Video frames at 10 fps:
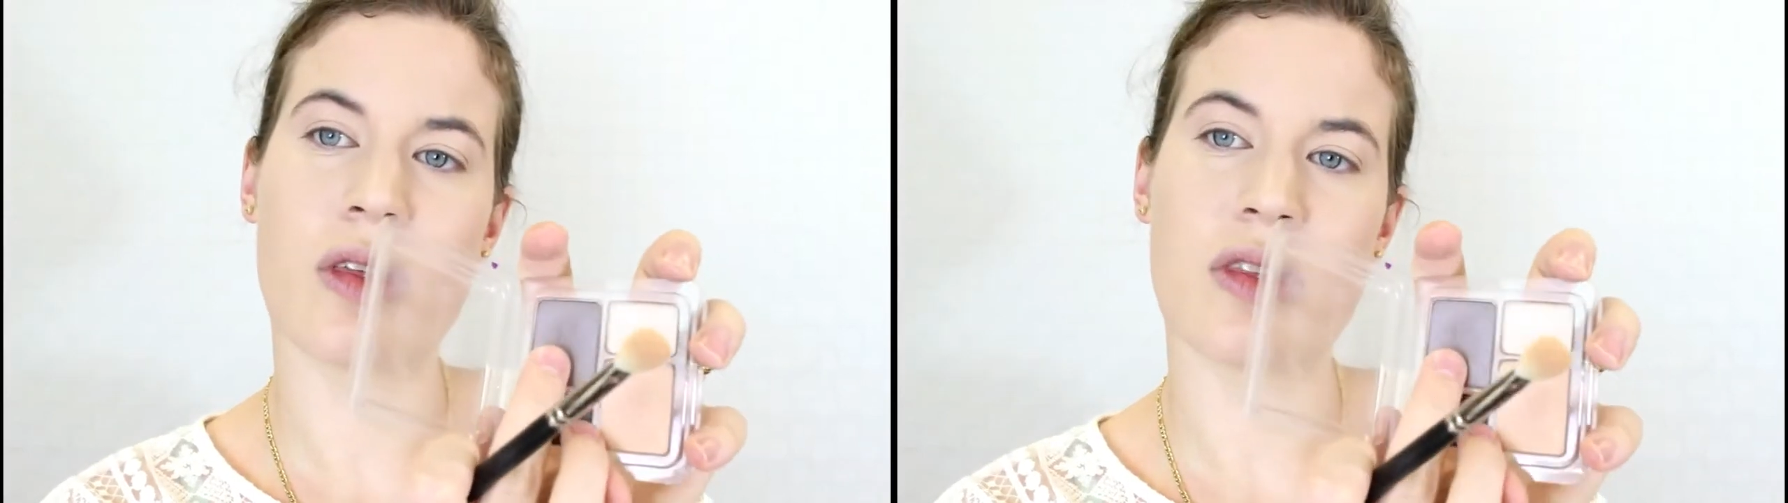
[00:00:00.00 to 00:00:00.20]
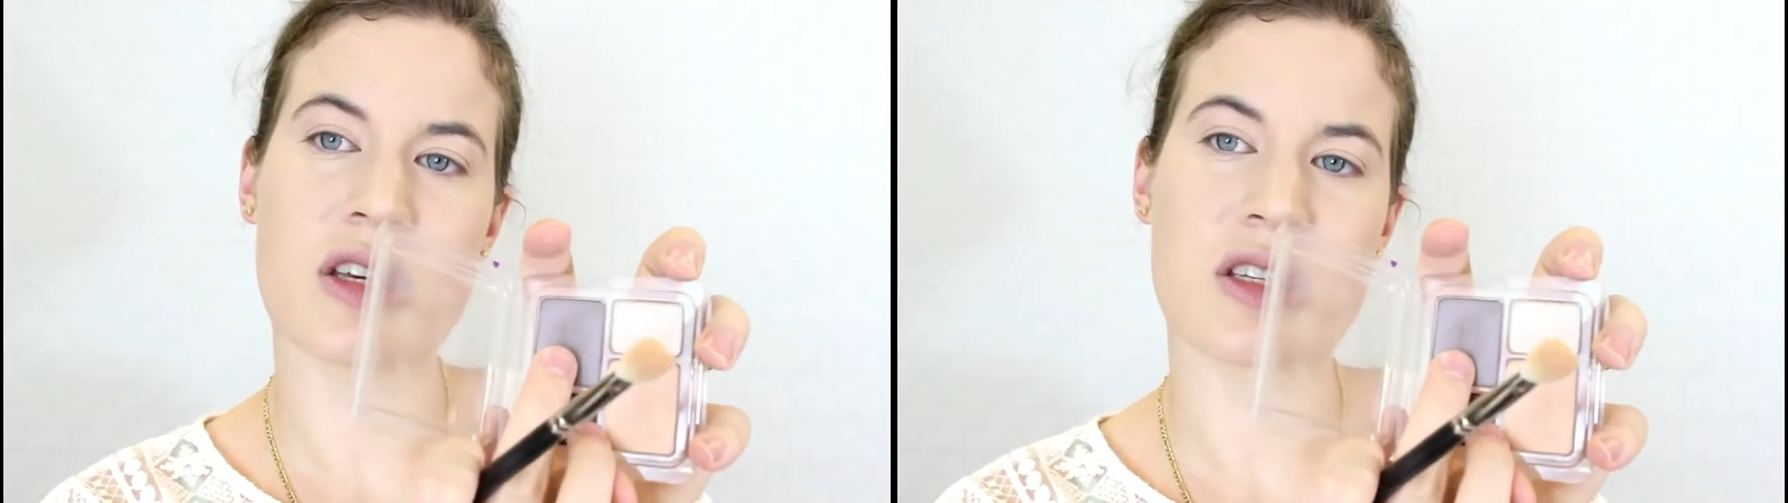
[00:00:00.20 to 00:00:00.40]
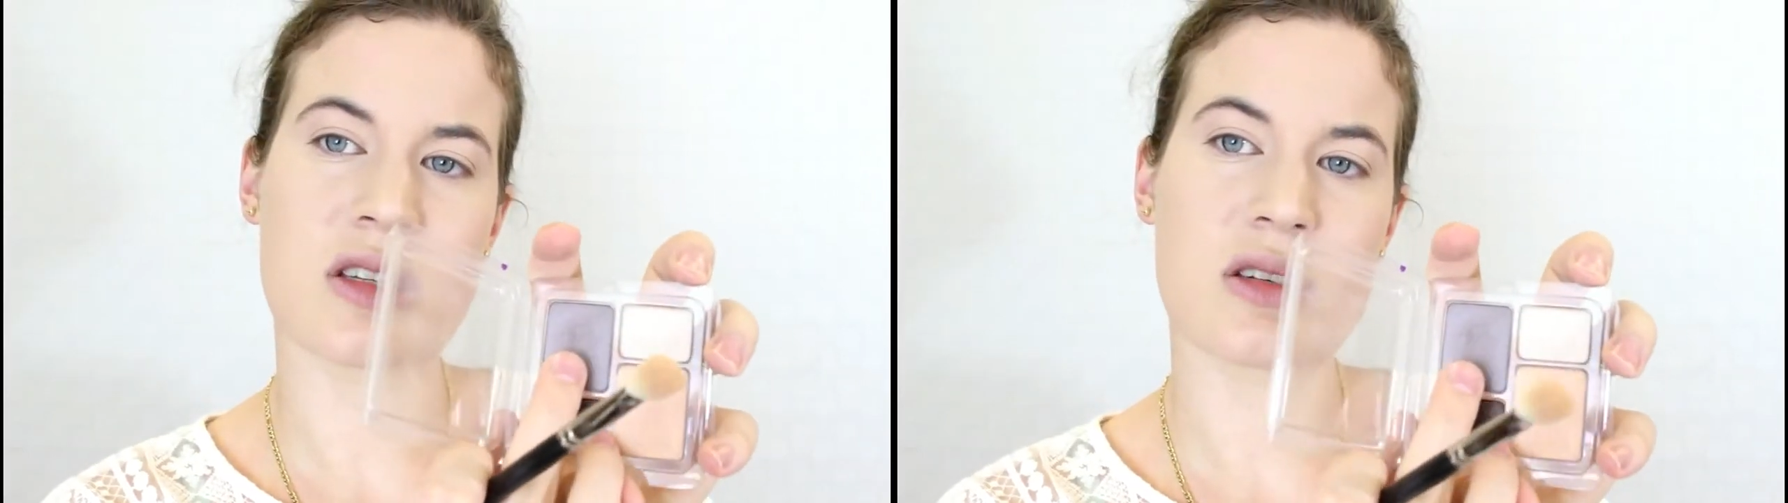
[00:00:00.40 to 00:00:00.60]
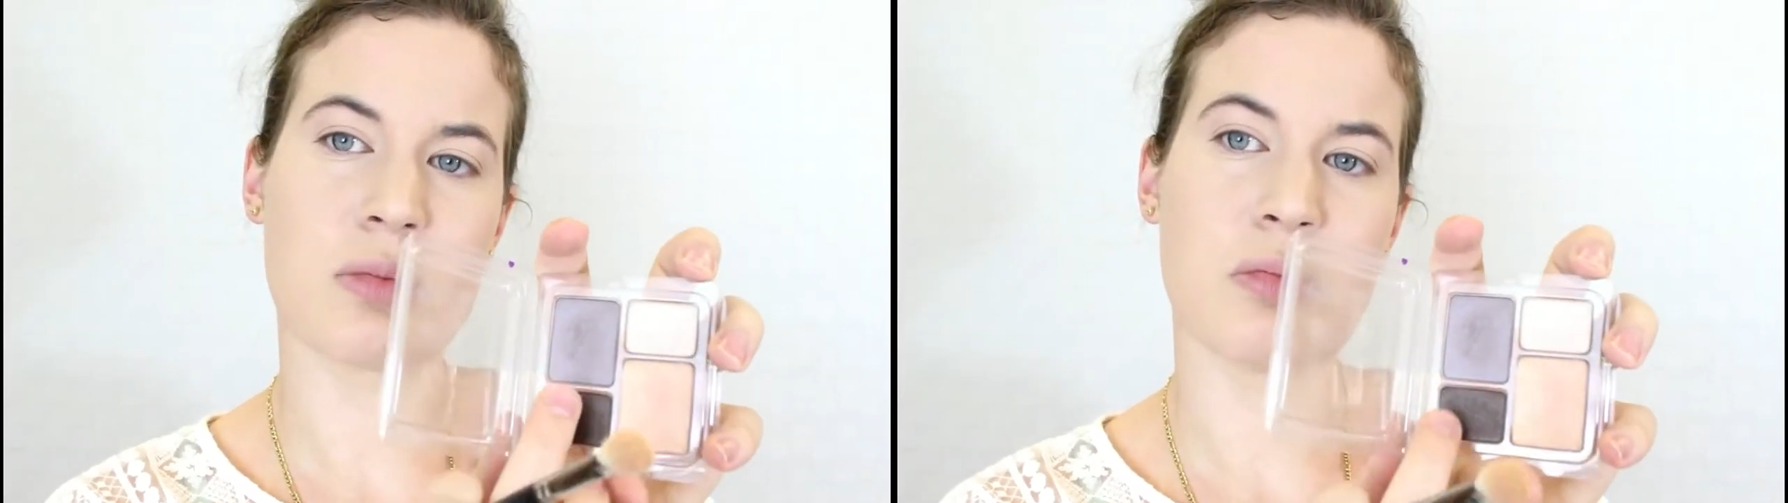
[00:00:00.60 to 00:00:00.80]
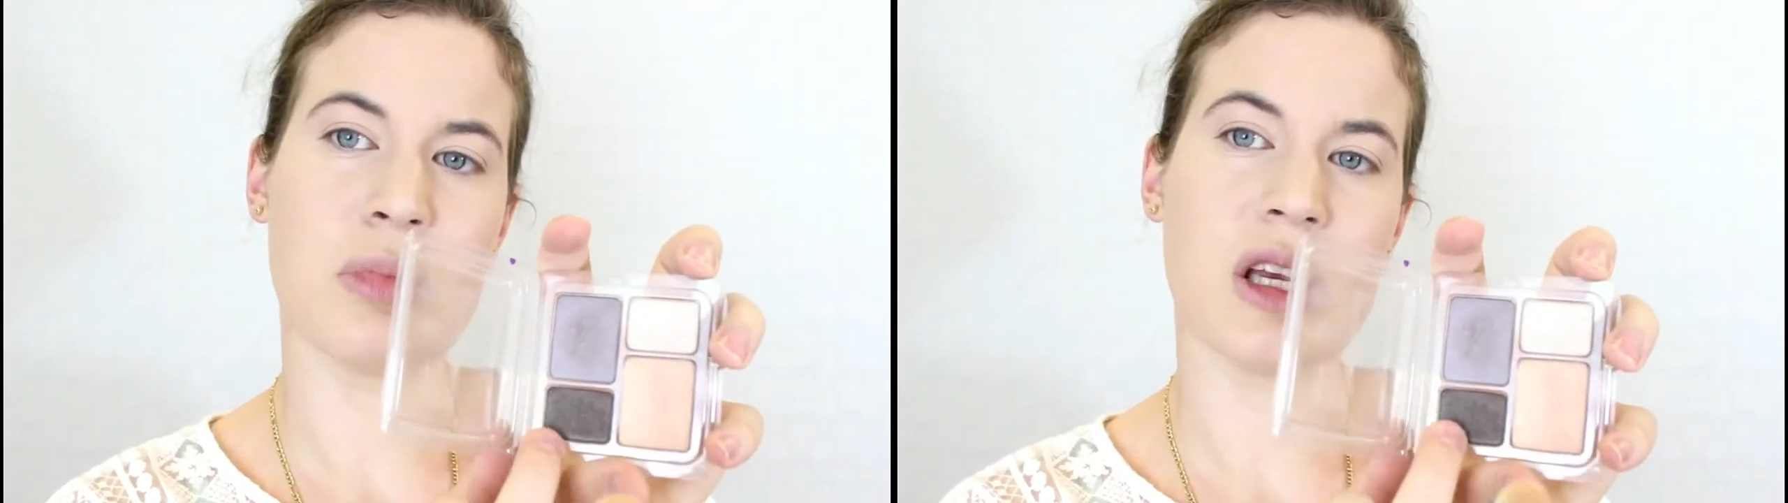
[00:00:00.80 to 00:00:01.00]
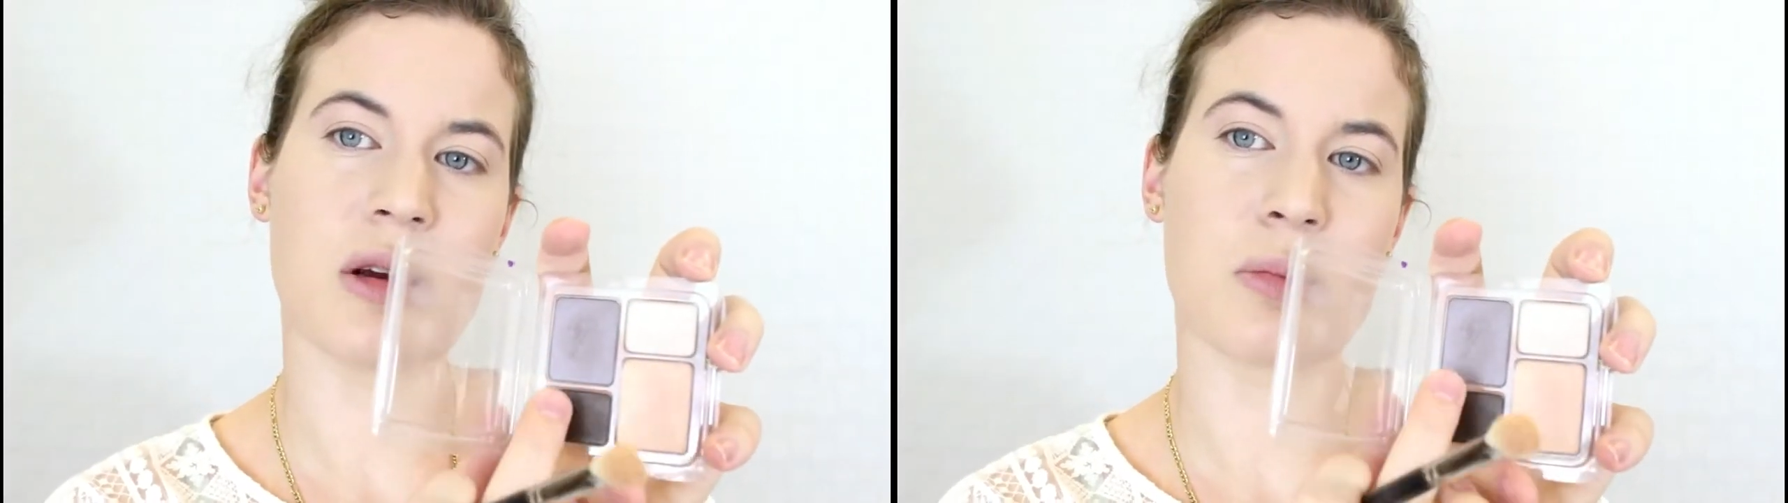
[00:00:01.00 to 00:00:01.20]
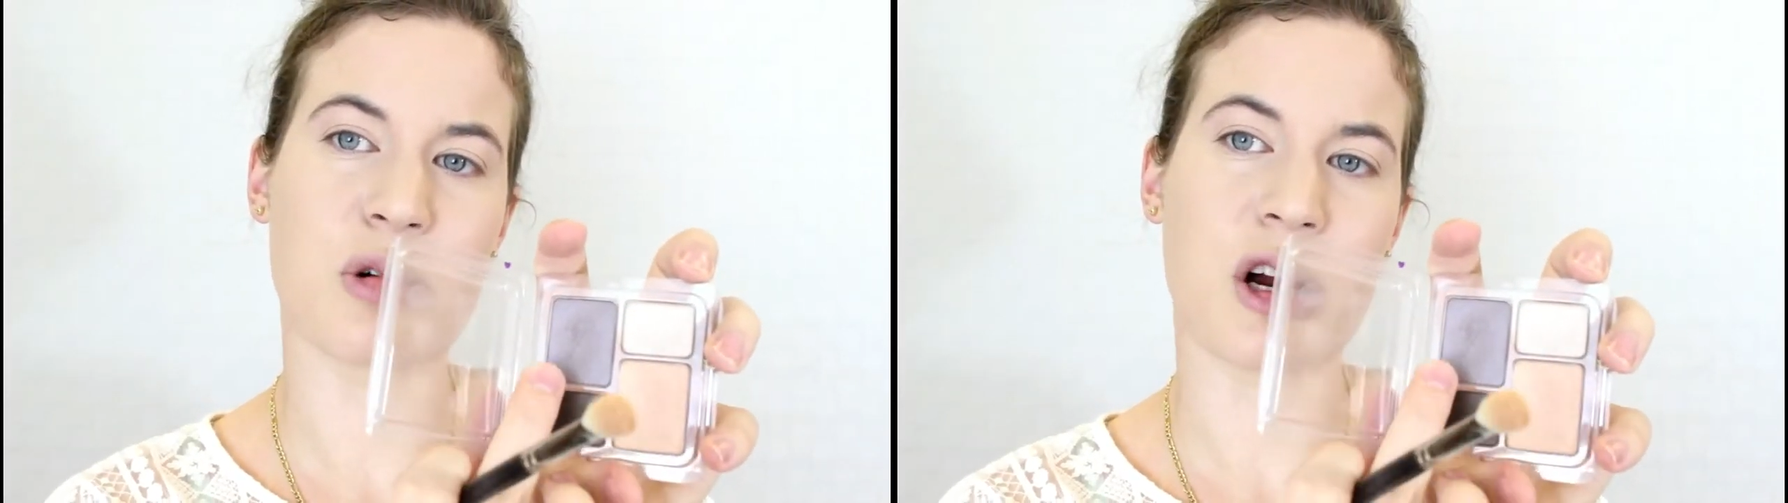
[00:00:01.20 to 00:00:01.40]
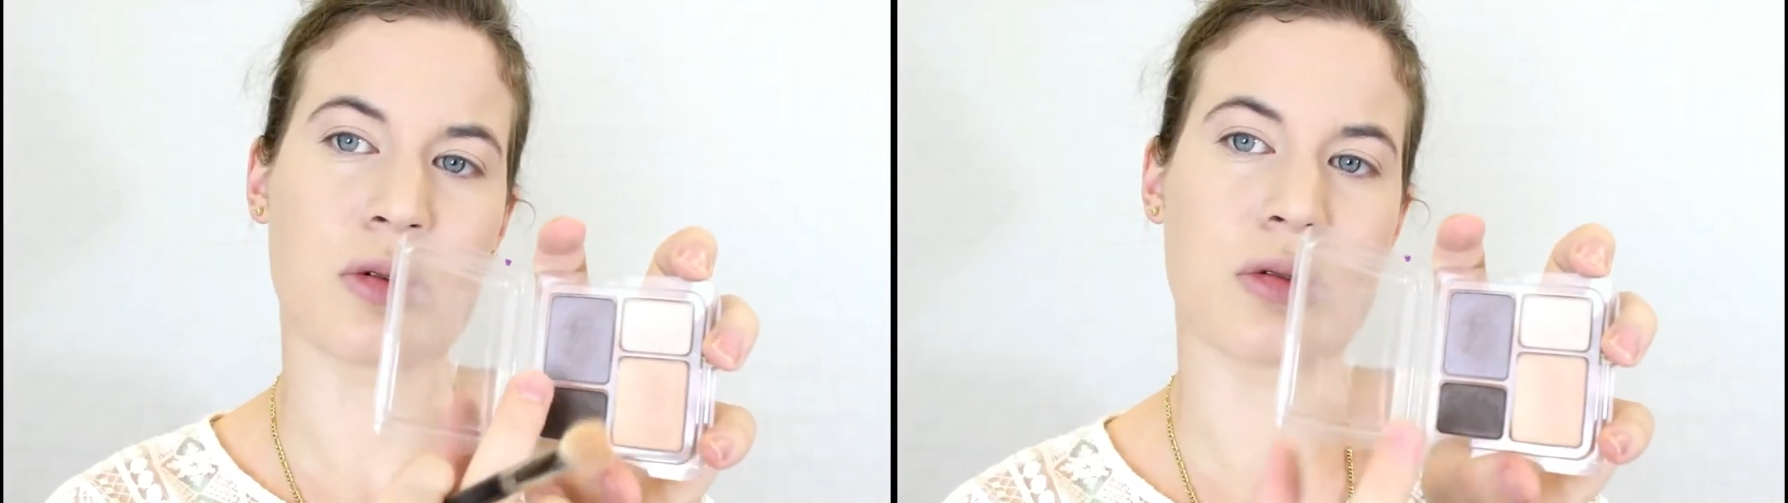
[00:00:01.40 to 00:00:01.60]
this medium
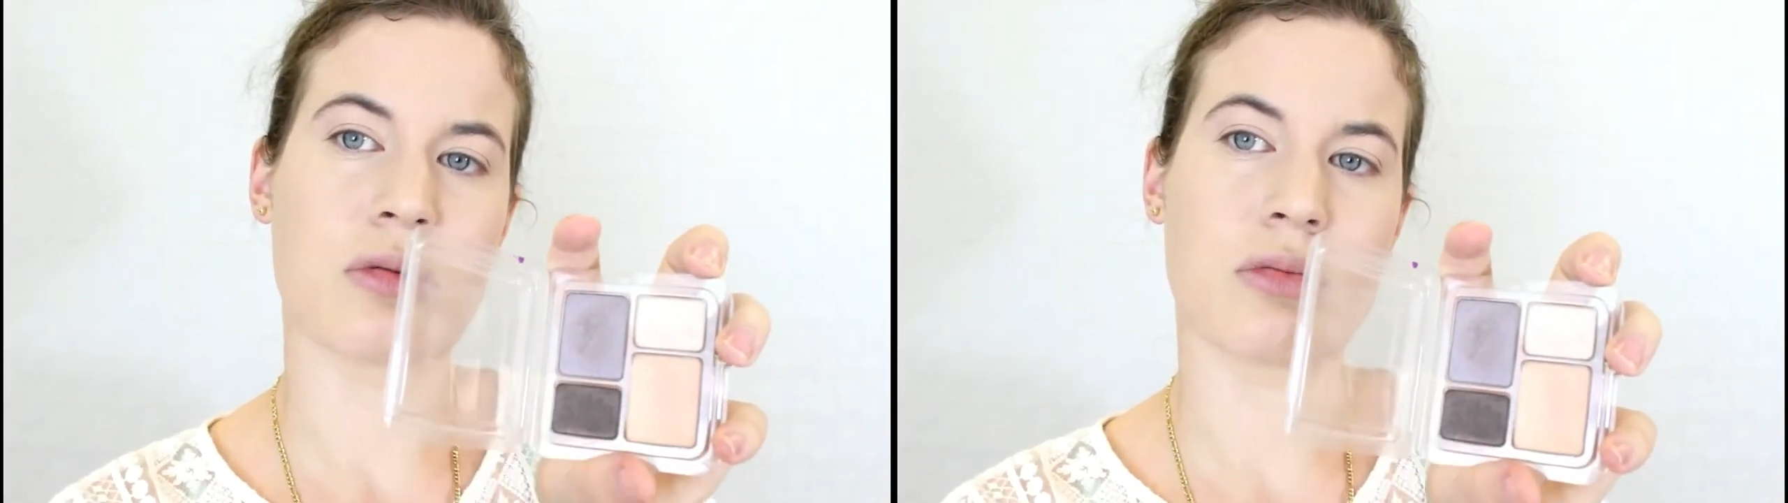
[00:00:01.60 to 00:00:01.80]
brown,